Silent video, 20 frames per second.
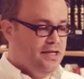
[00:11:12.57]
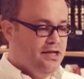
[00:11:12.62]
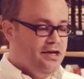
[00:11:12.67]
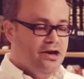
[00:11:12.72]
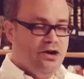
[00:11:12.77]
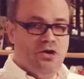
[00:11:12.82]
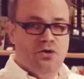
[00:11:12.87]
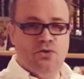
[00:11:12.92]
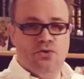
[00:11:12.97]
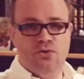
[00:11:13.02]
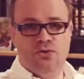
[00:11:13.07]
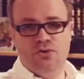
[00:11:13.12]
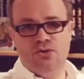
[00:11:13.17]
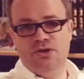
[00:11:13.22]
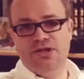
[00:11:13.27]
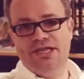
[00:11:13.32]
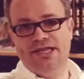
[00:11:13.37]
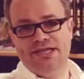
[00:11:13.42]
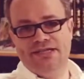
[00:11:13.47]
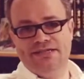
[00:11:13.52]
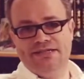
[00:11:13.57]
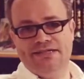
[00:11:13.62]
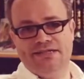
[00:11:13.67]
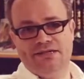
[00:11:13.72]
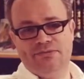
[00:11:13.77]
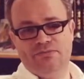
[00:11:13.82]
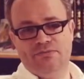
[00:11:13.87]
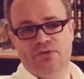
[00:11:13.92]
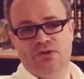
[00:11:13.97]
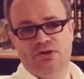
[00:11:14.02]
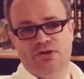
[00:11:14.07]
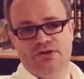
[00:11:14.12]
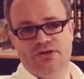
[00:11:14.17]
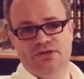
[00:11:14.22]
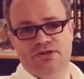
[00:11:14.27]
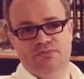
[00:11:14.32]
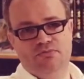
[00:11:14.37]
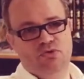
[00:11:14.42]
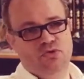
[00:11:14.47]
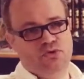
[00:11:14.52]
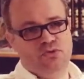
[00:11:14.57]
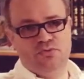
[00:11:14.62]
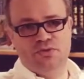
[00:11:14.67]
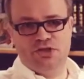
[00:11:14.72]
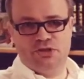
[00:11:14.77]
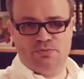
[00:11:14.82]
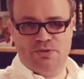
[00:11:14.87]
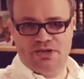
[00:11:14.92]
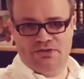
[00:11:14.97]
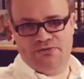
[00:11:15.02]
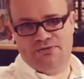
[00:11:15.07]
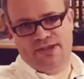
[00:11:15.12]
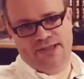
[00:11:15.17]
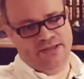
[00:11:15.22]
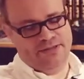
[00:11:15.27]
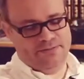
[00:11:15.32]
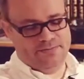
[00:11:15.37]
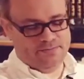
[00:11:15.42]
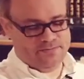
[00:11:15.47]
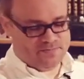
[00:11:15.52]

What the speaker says: whole income on the book, which might fail.